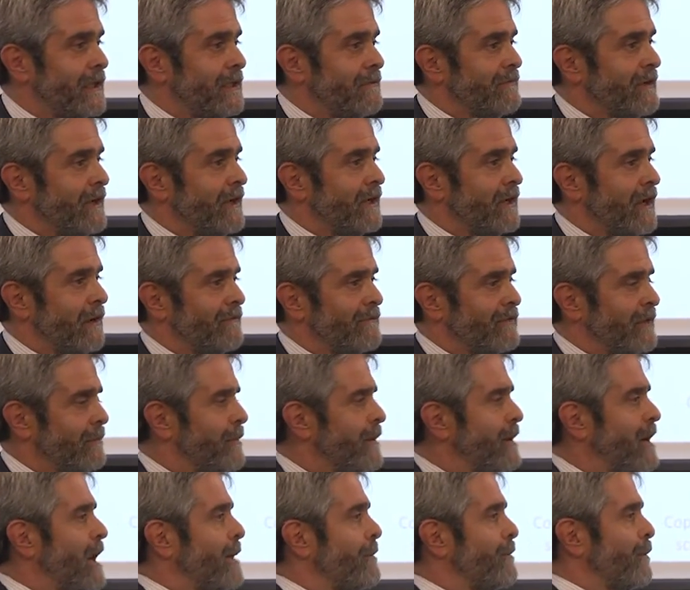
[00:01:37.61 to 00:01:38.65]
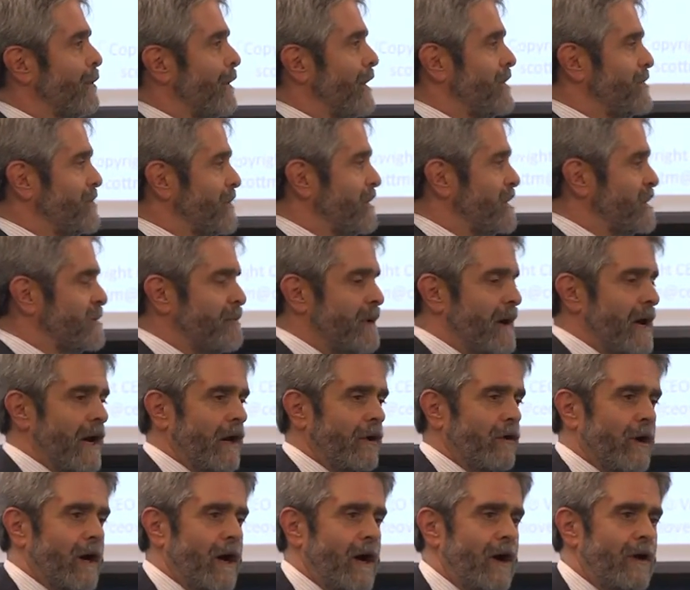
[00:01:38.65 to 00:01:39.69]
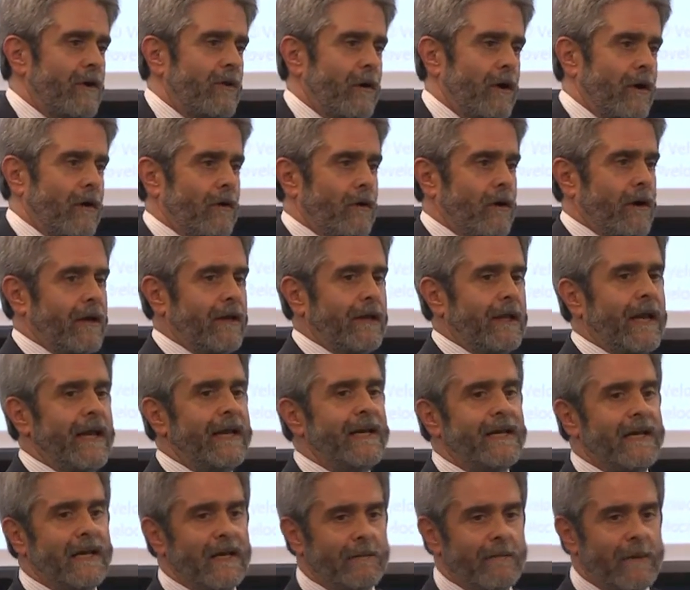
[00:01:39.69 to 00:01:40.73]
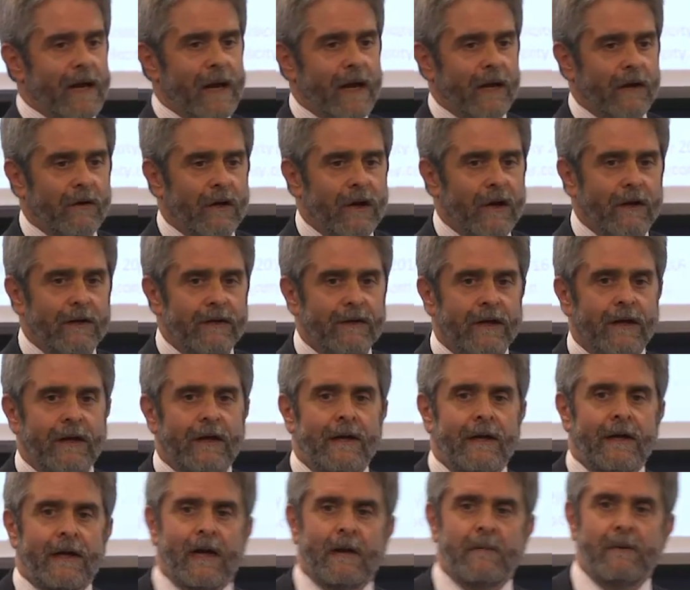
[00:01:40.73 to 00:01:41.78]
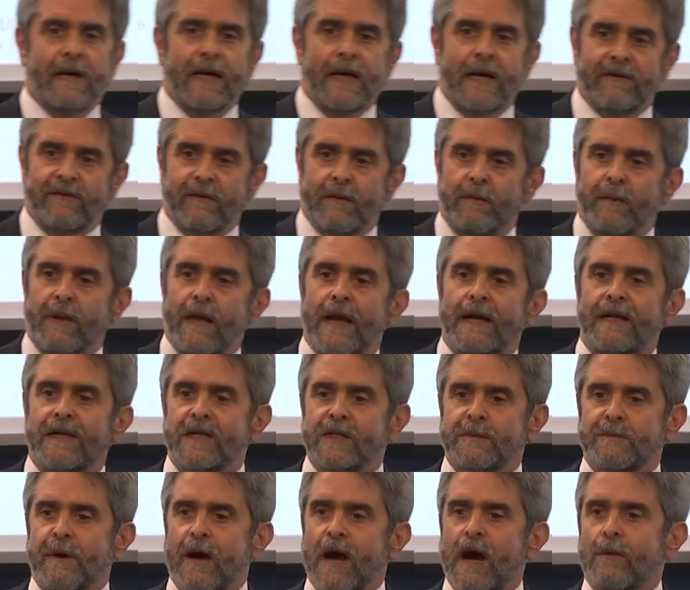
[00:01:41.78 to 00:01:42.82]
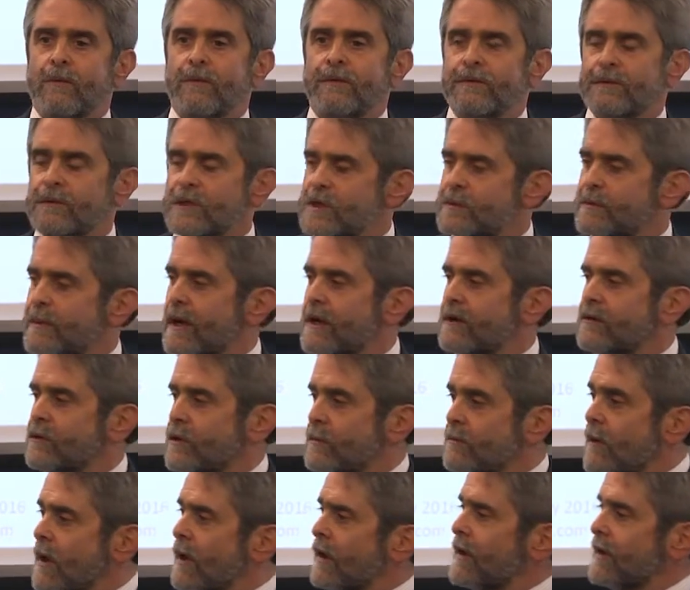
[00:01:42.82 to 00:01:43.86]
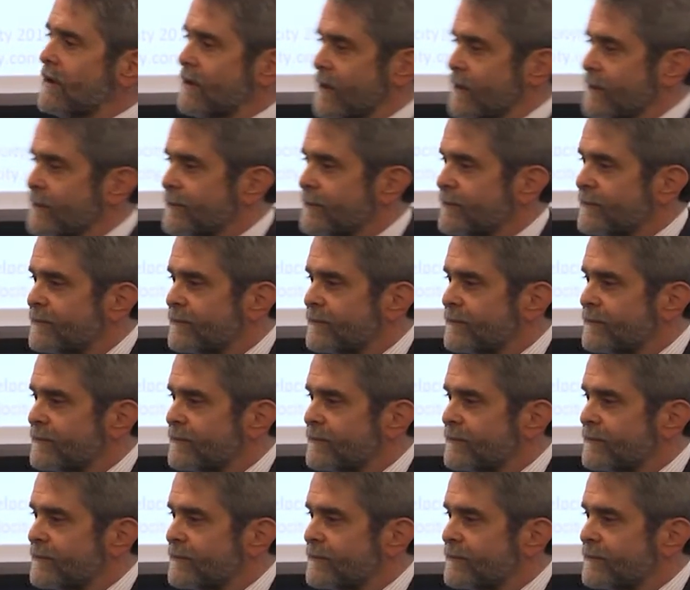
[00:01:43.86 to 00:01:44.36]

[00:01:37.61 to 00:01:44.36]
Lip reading: If I come from an operations background or a lending background, I might have a blind spot with respect to marketing.